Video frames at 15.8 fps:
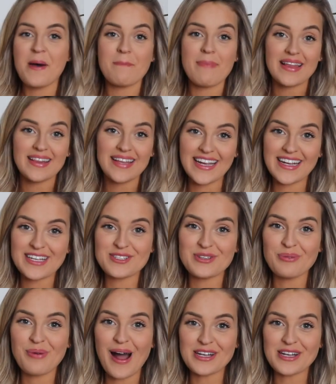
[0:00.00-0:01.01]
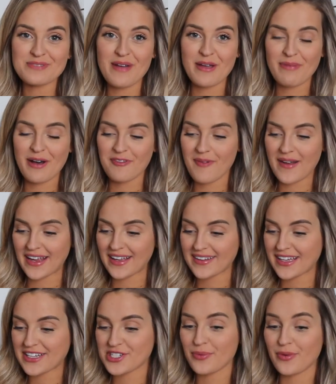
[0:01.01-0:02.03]
my ladies who watch my Buff Bunny
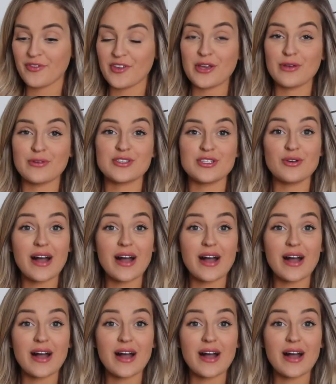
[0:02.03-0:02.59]
collection reviews,